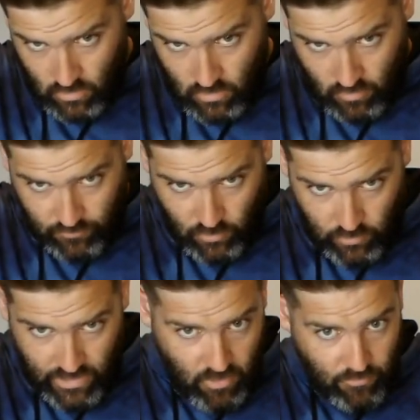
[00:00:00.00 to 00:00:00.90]
Feel the
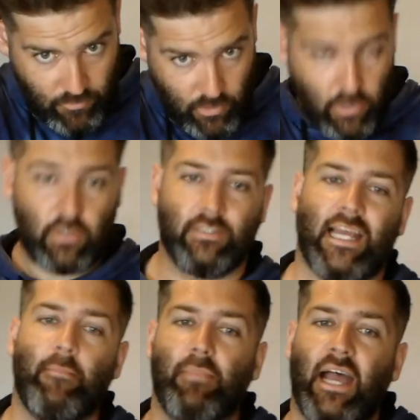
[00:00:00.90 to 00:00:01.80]
hair for
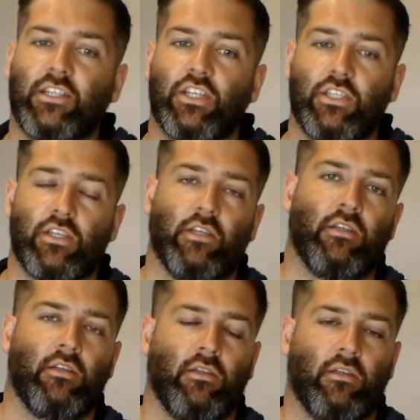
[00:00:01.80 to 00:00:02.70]
damp patches.
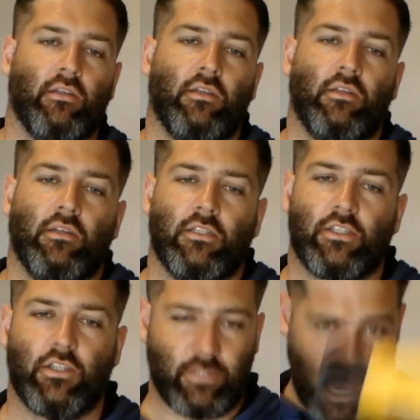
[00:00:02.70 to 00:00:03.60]

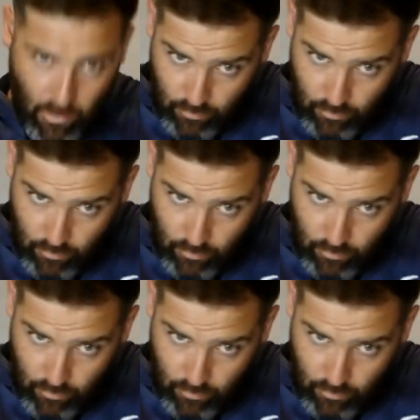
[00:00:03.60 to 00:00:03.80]
Still damp.